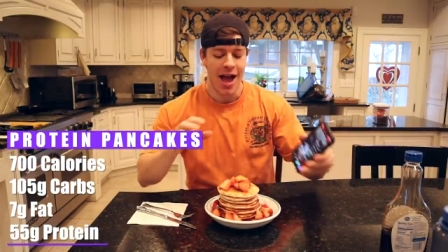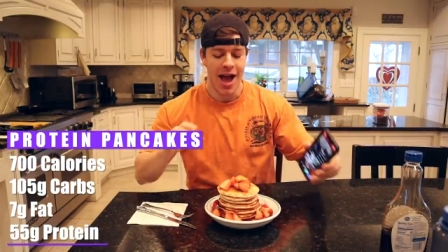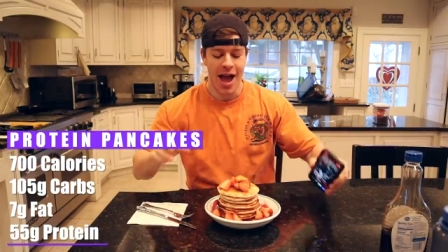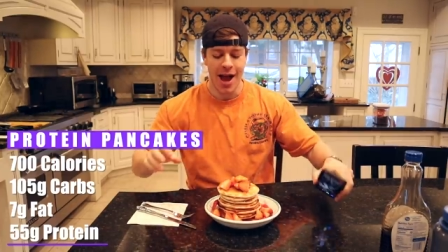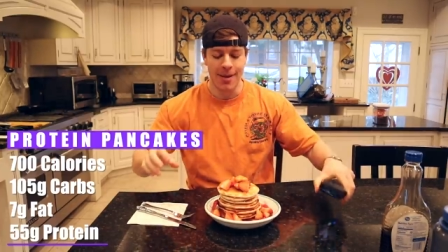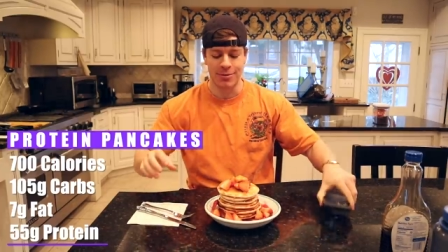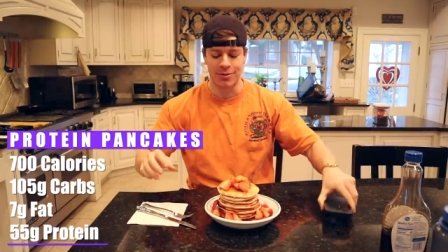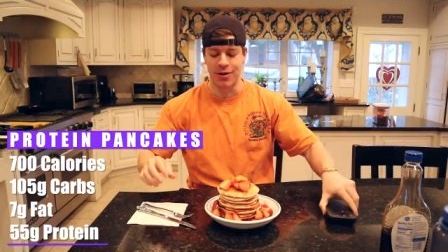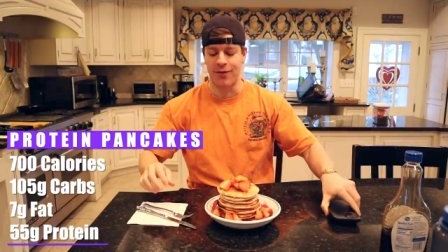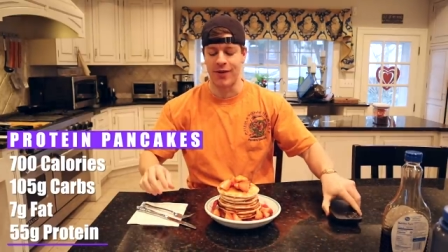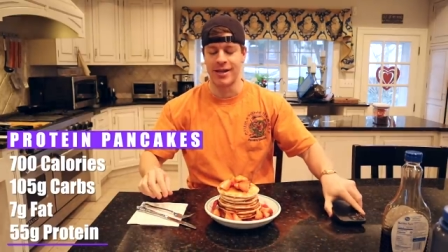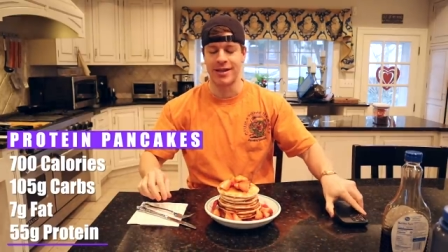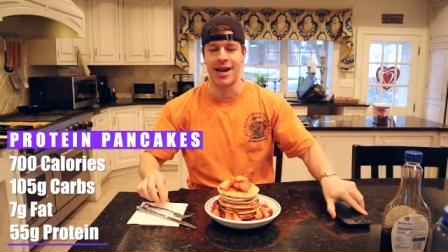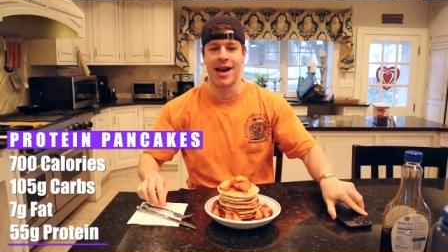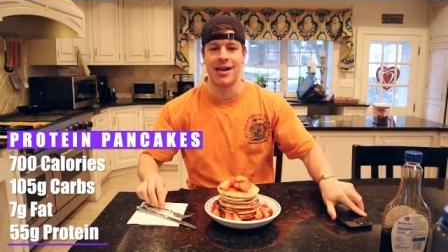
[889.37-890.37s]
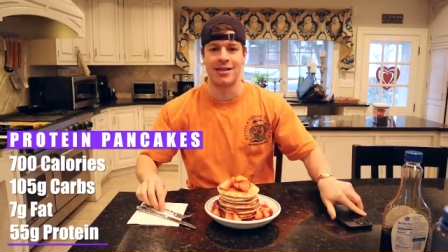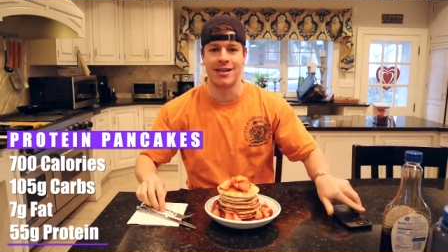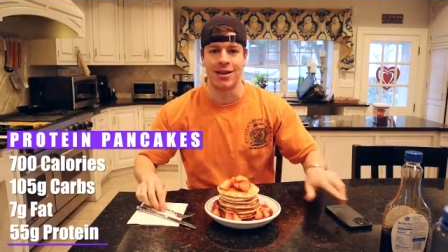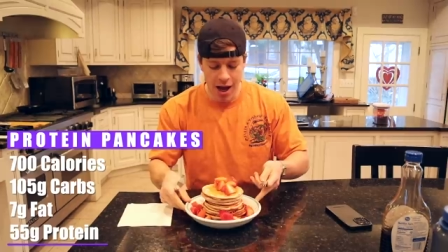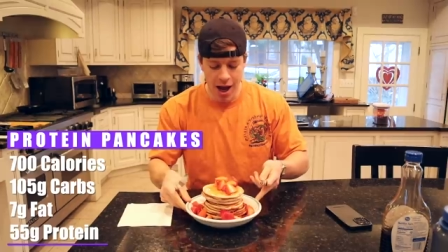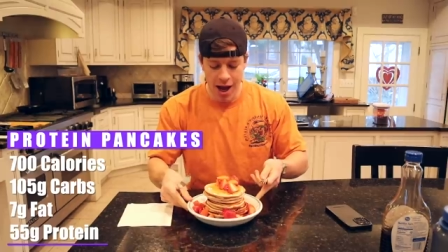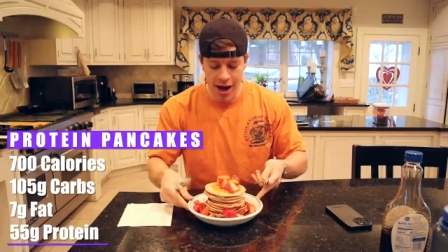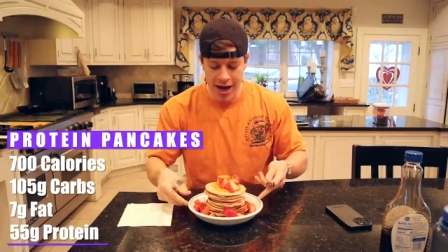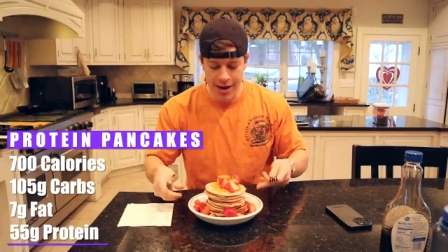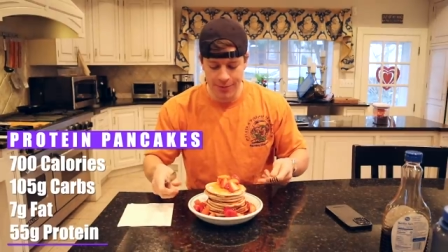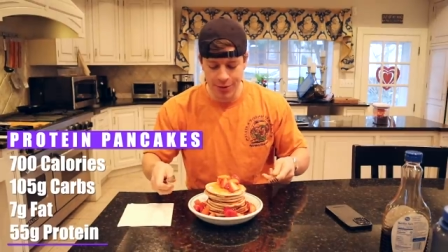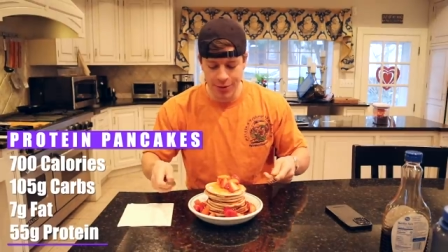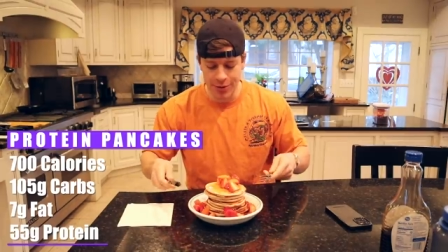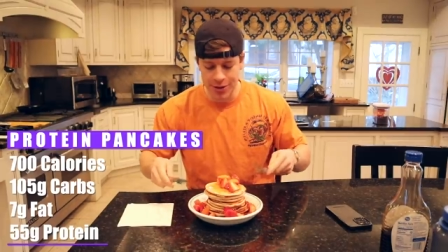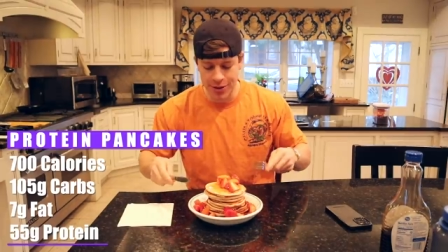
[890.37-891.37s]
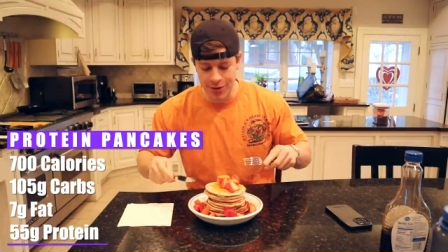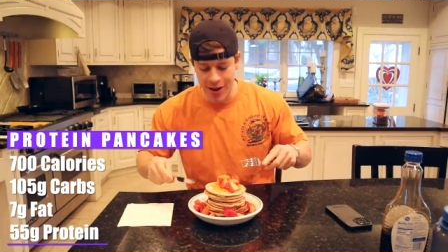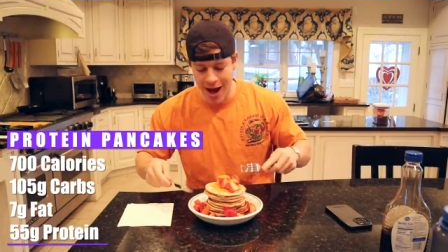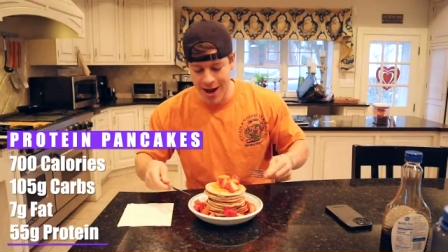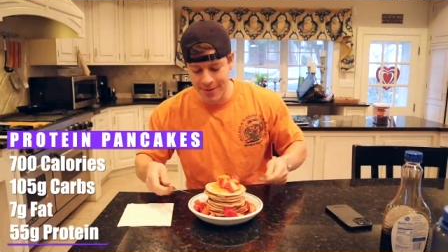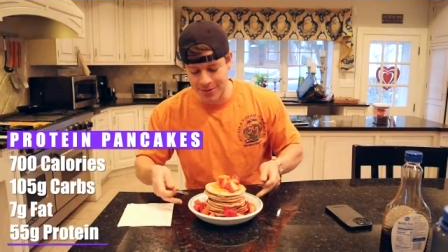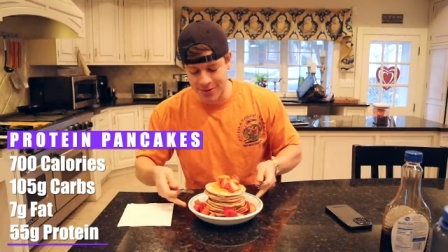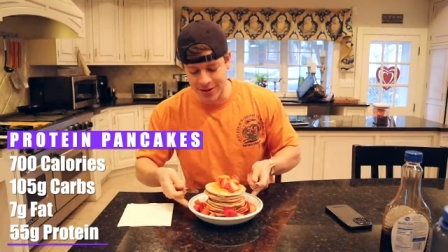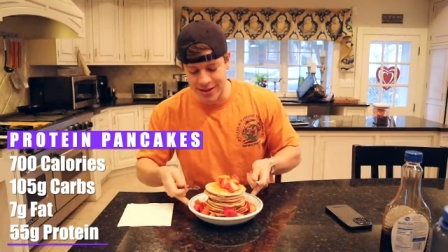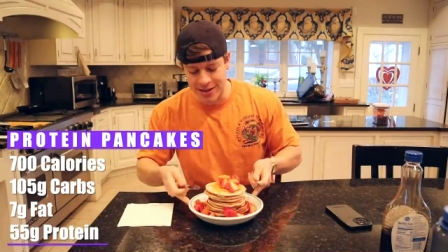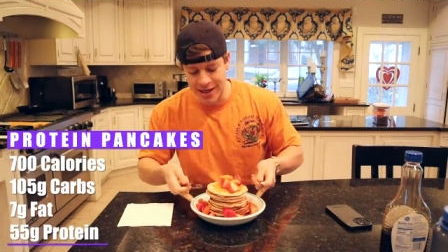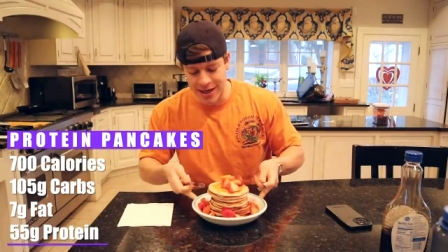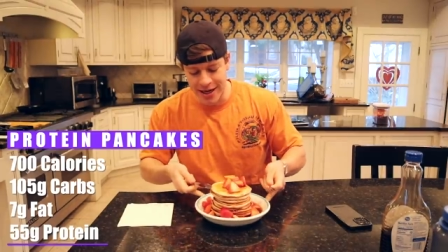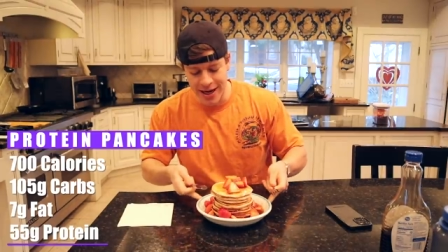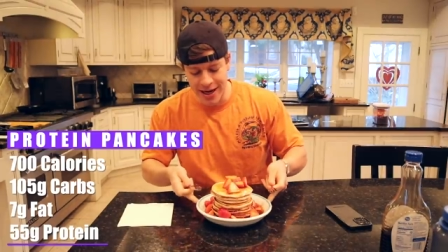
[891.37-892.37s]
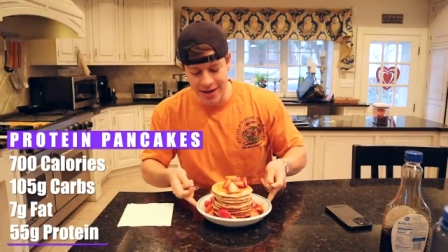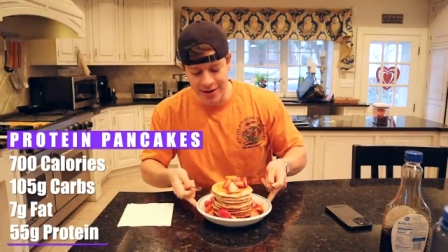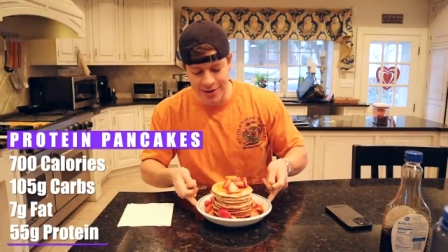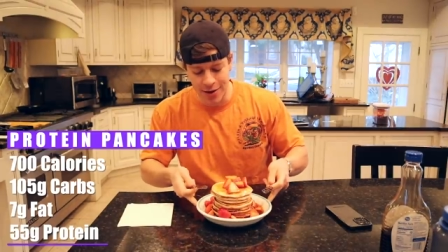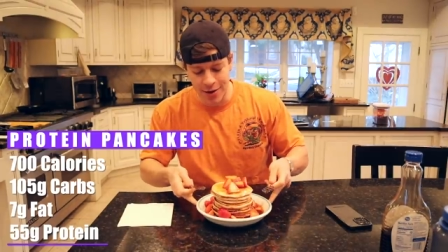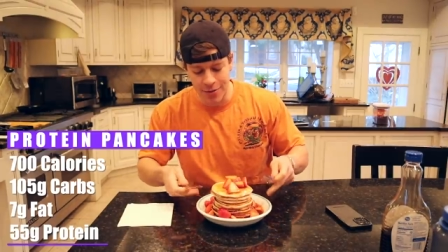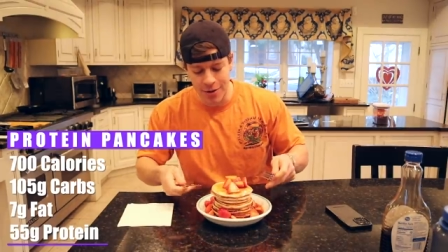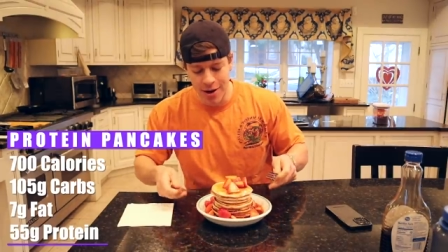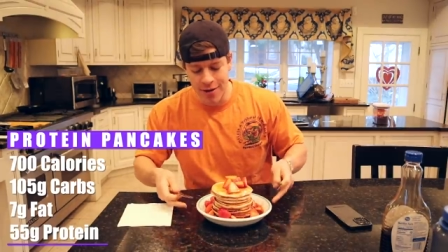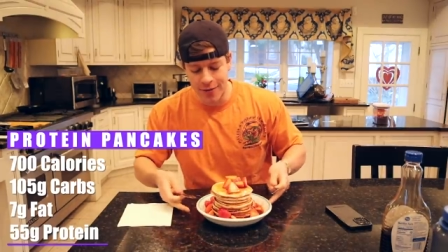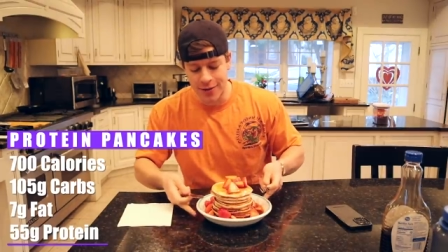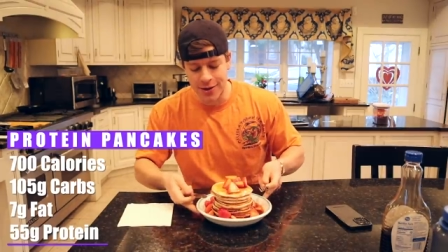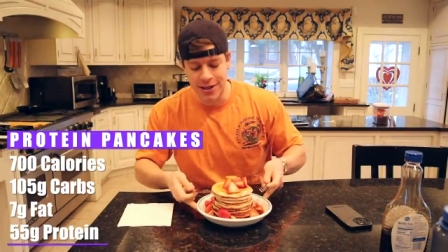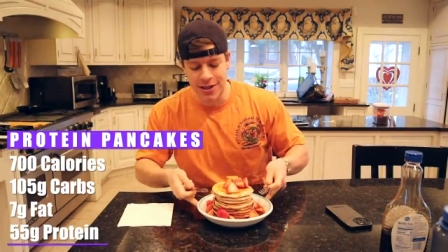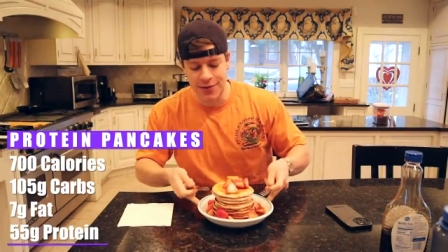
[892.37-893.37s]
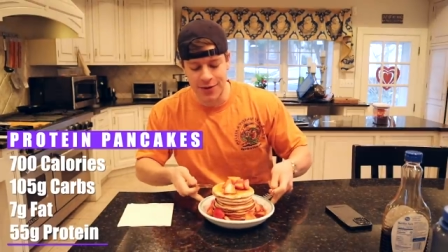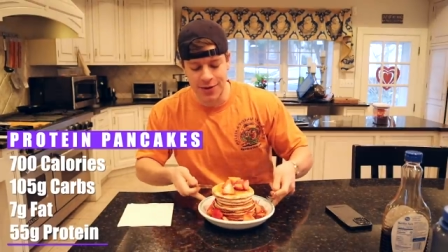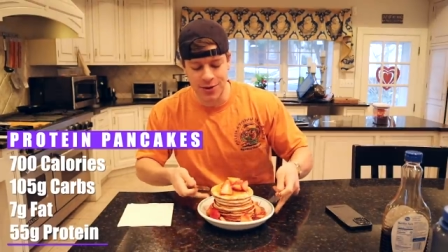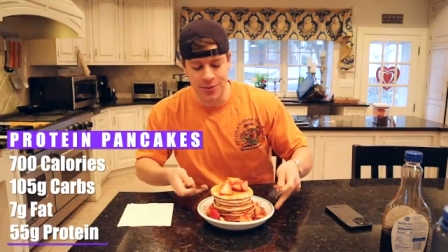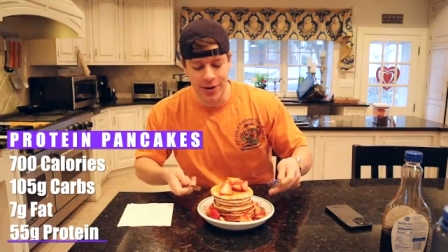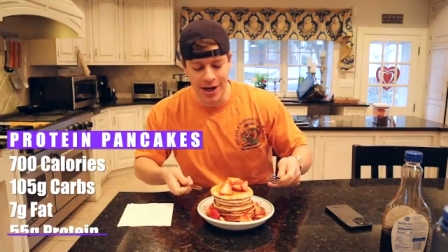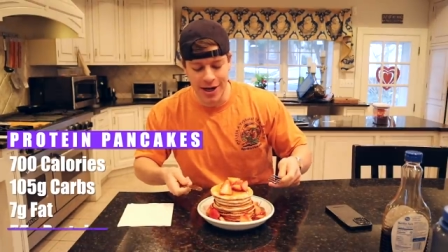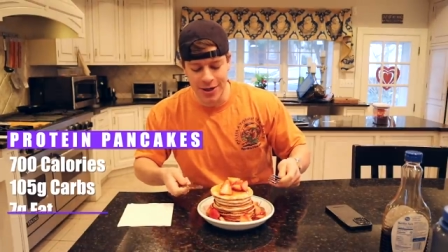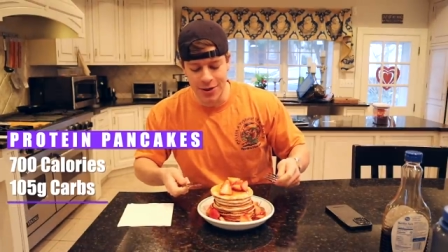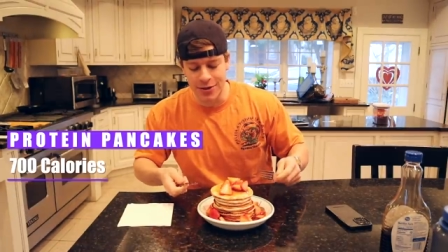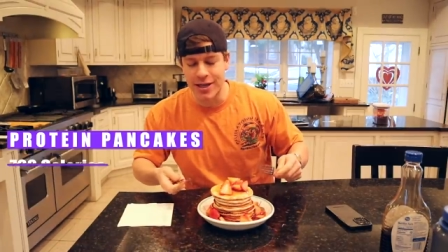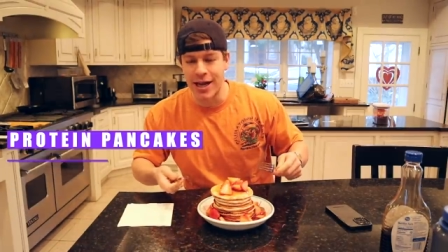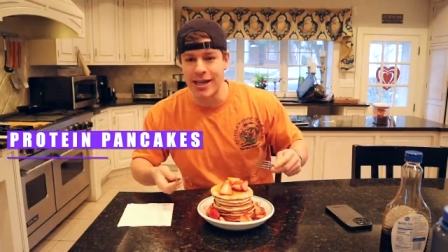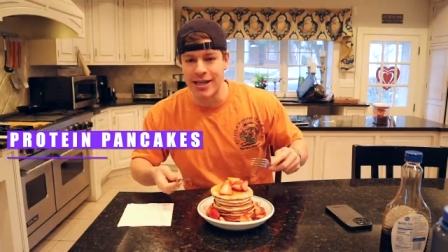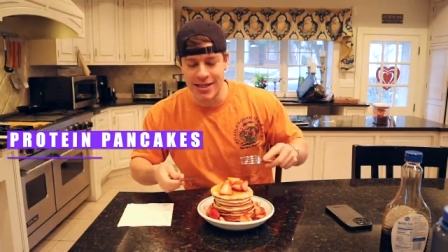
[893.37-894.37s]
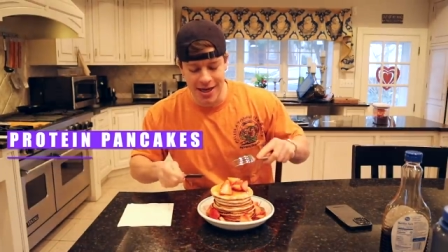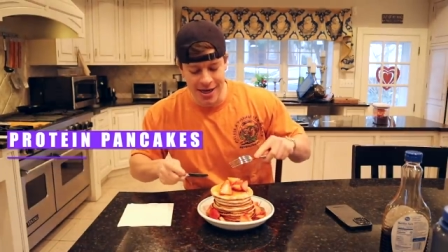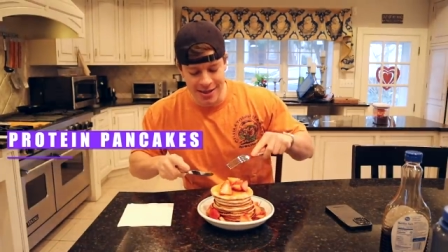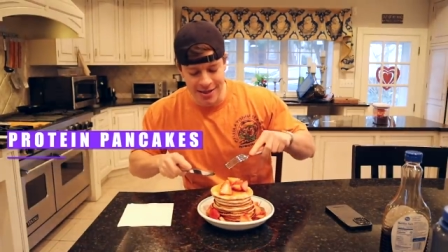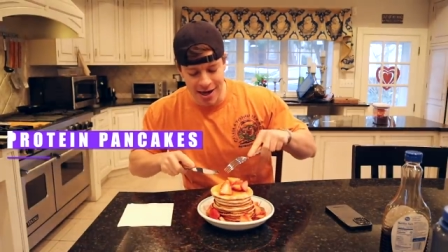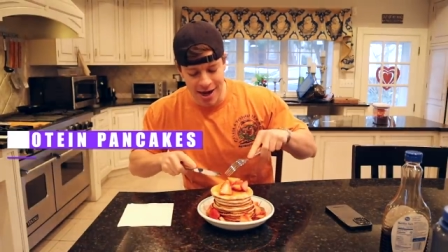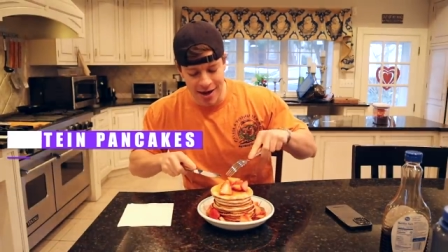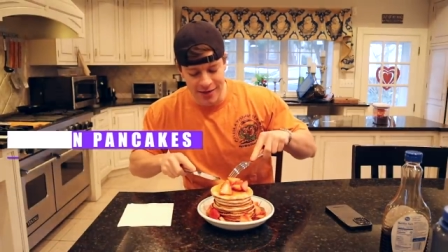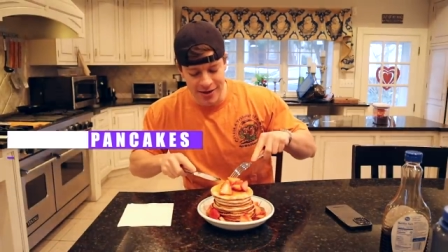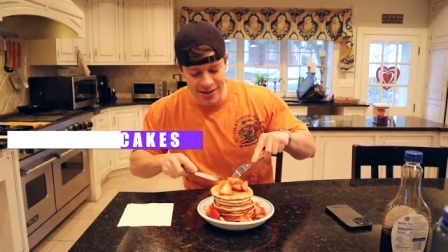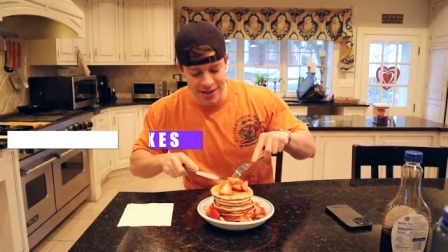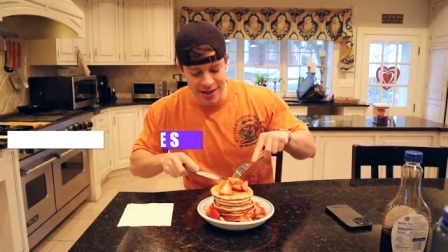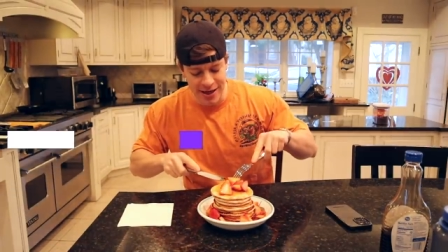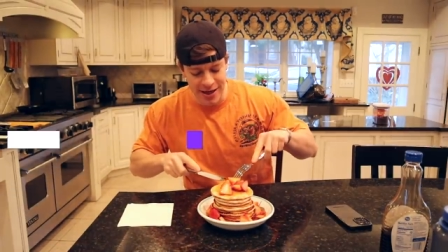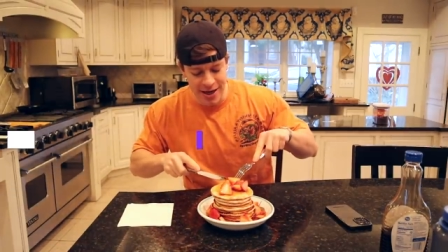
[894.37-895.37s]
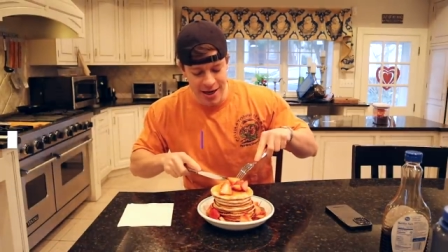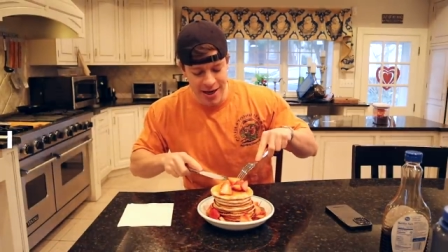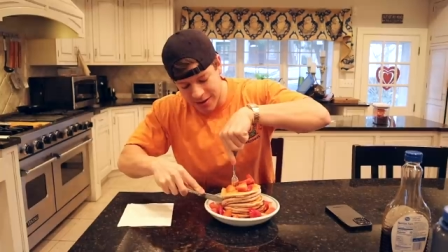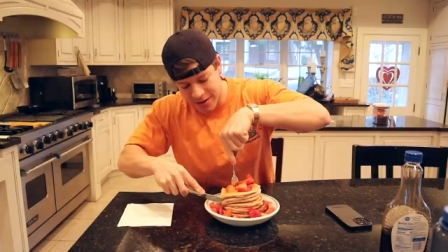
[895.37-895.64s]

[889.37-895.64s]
Absolutely fantastic. I am going to absolutely dig in. So first things first, we gotta do a taste test, obviously.